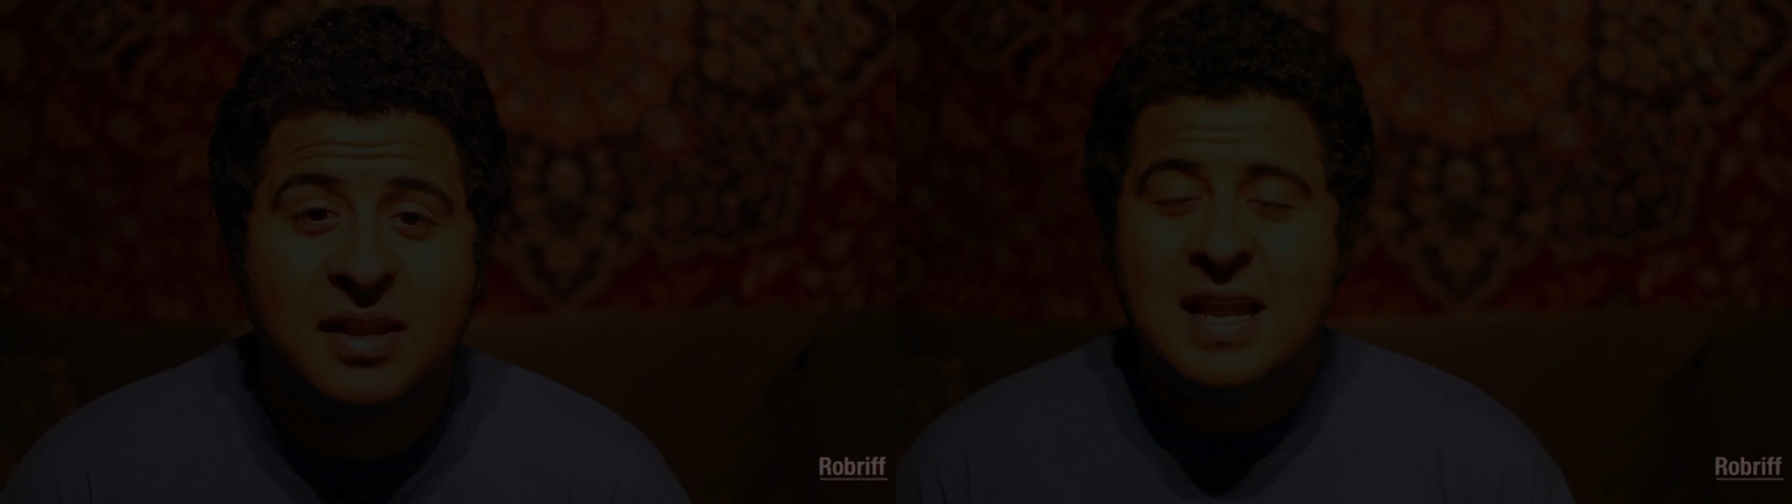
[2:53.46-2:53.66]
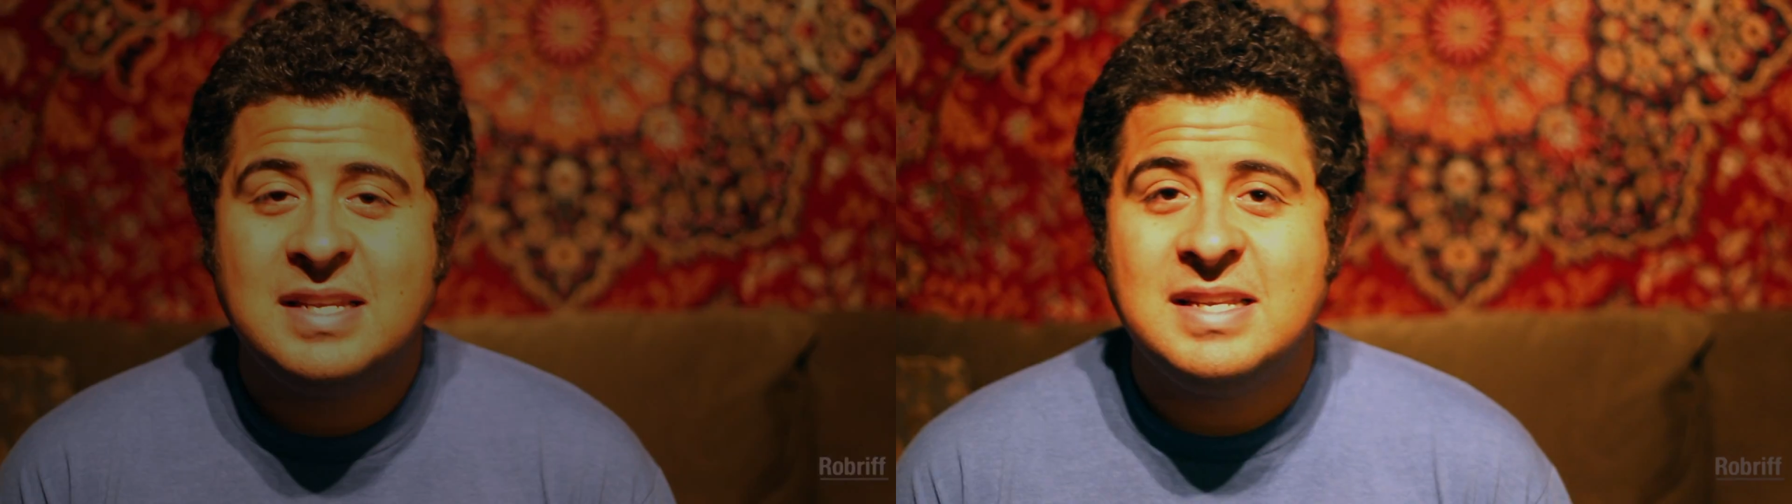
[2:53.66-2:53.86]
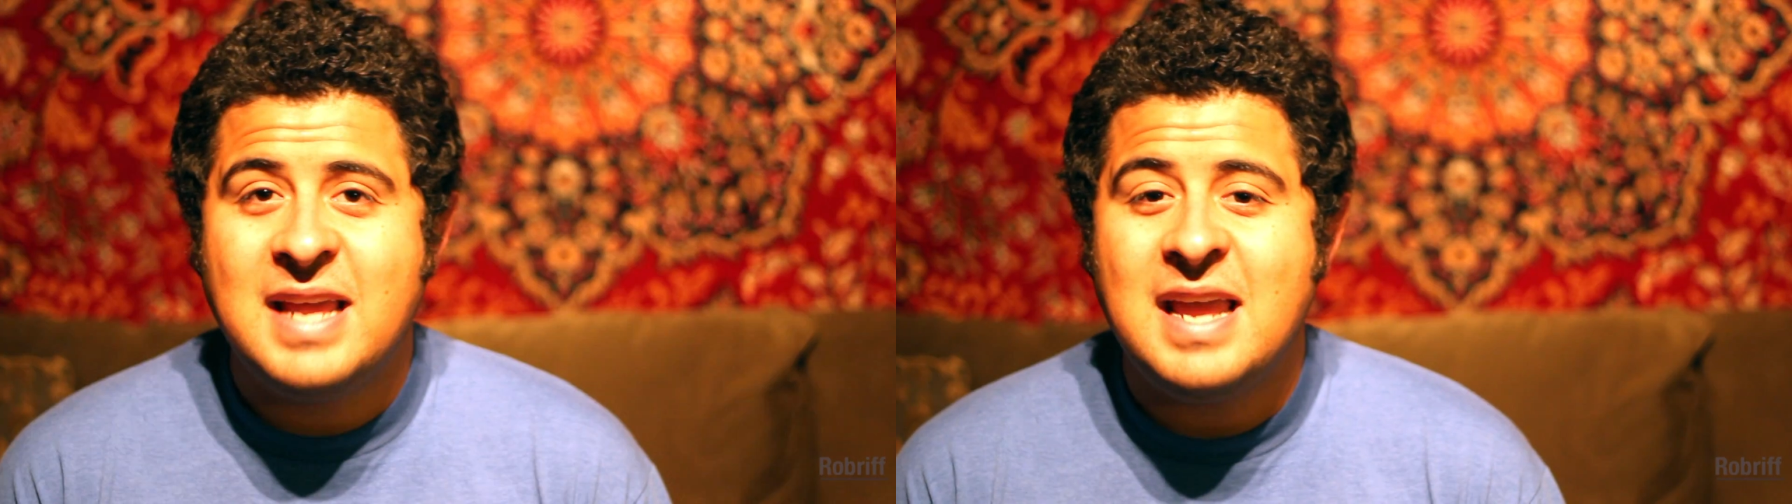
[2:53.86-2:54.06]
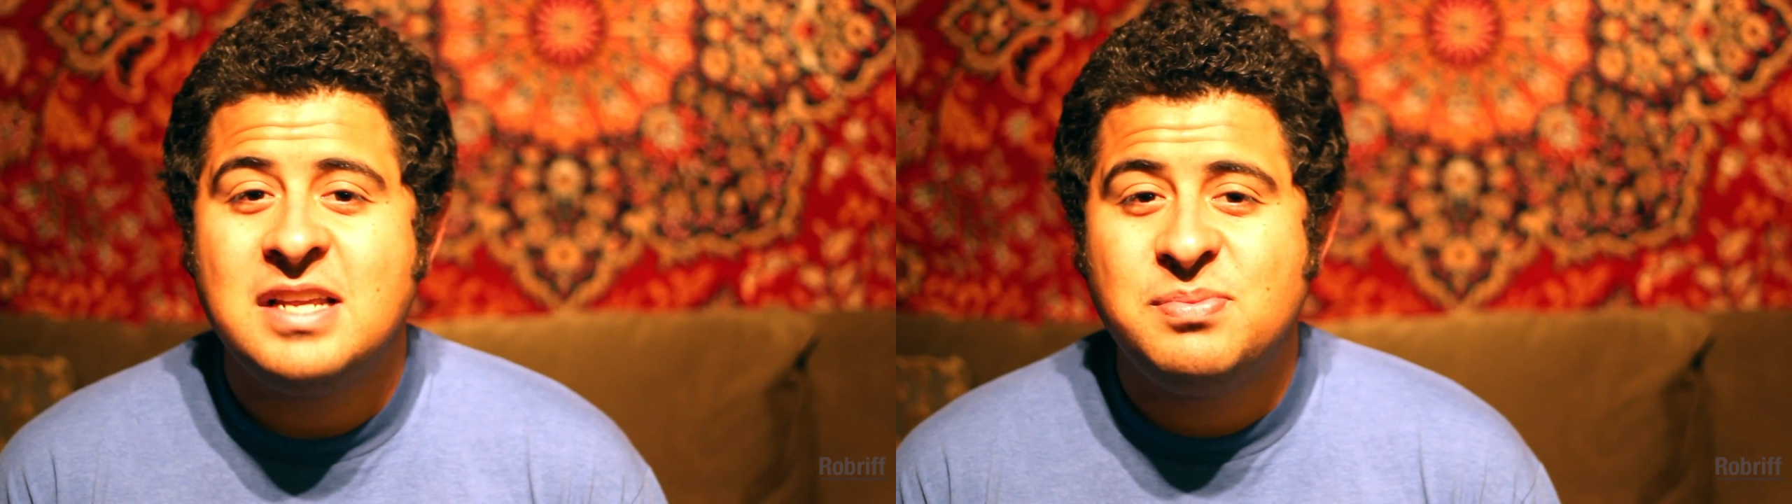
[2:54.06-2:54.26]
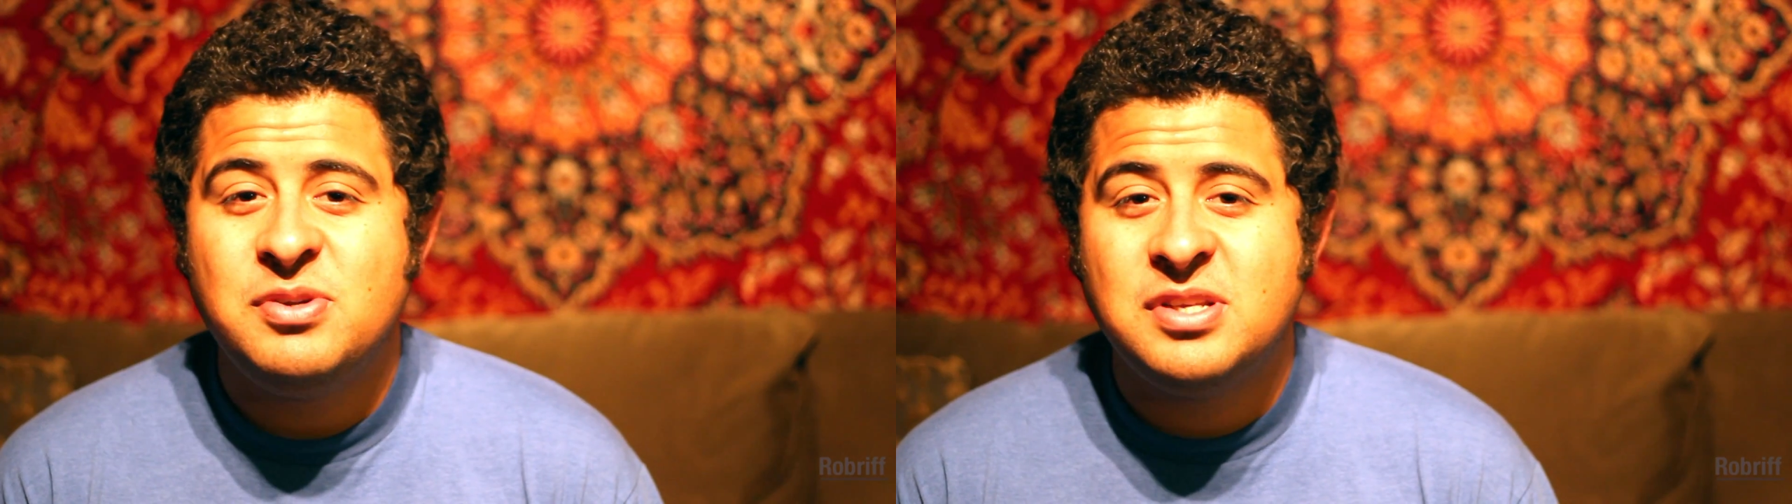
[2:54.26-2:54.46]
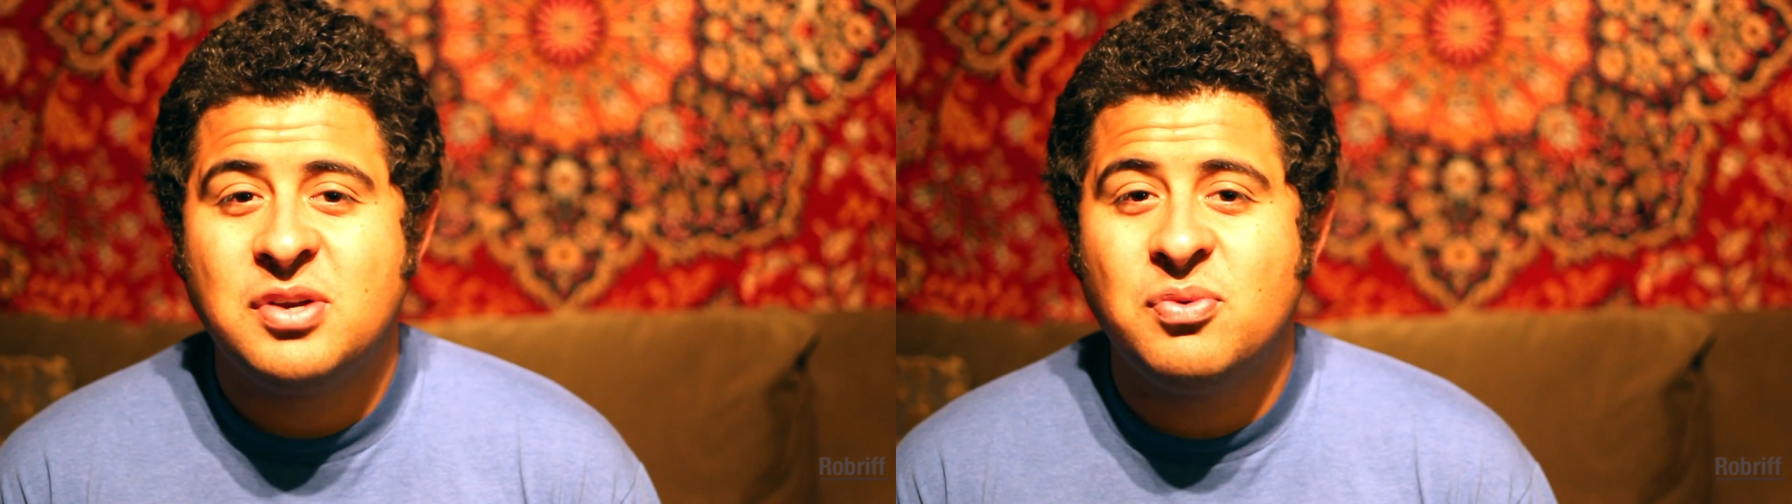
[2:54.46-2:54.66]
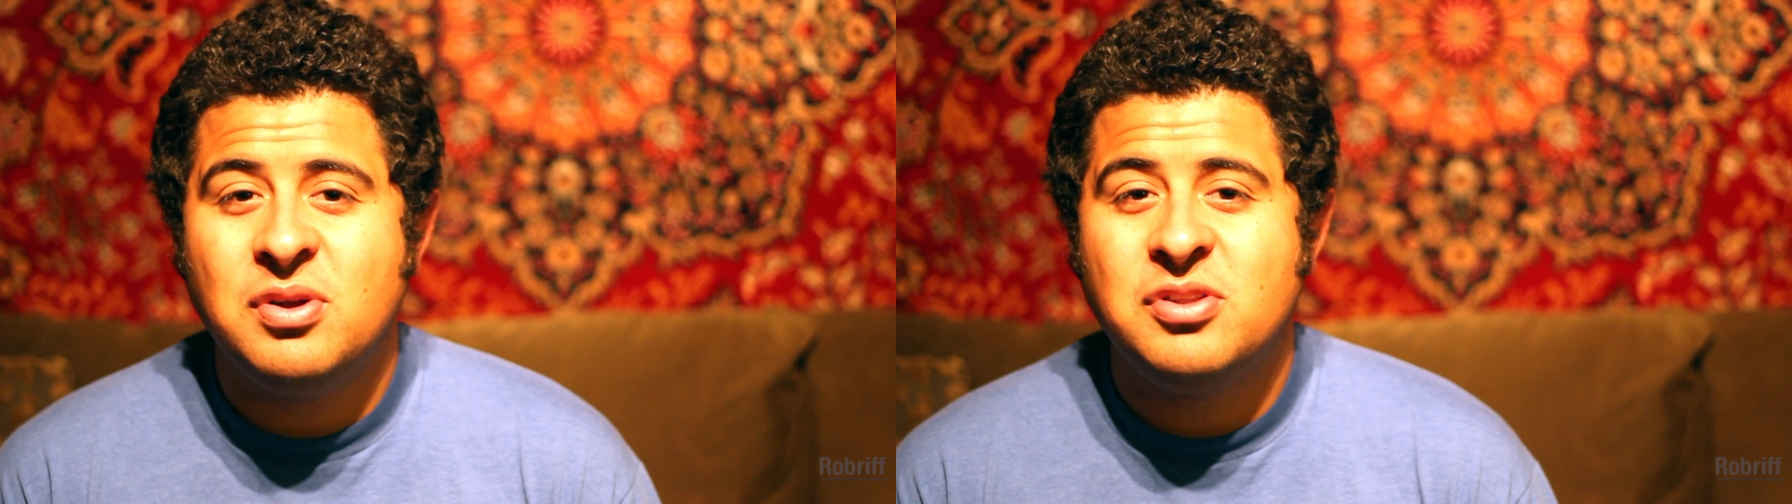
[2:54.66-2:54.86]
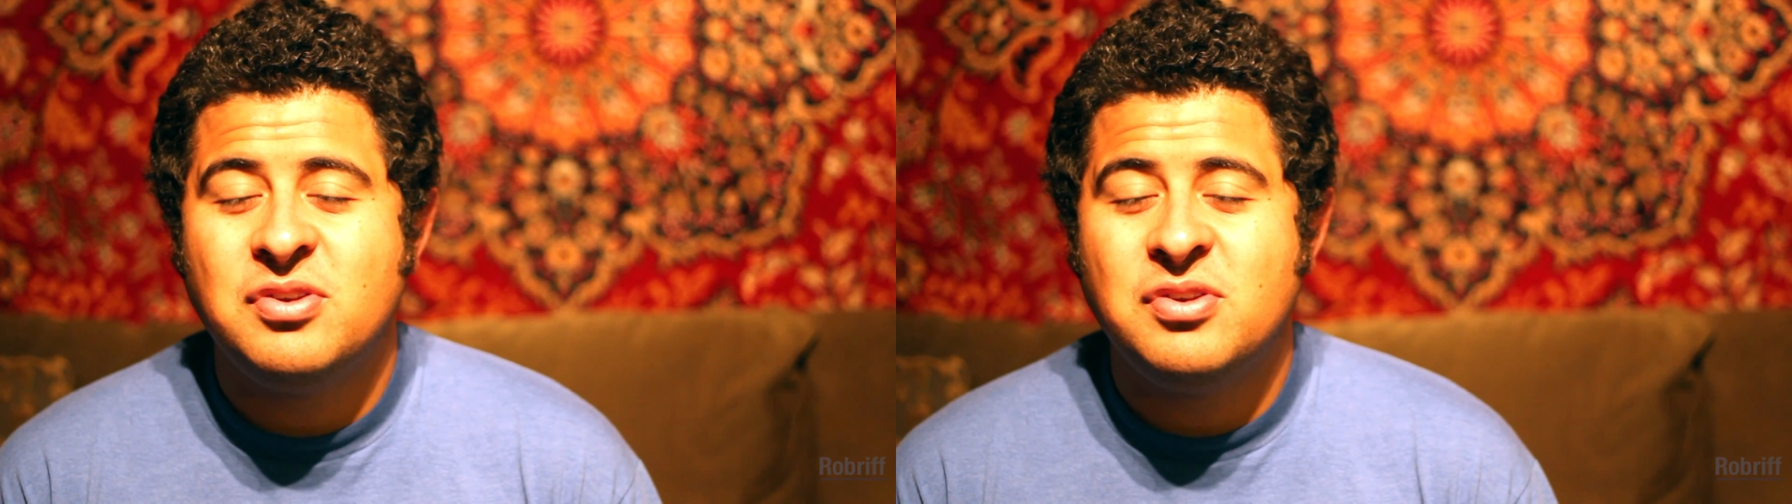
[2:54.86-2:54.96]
In today's music world,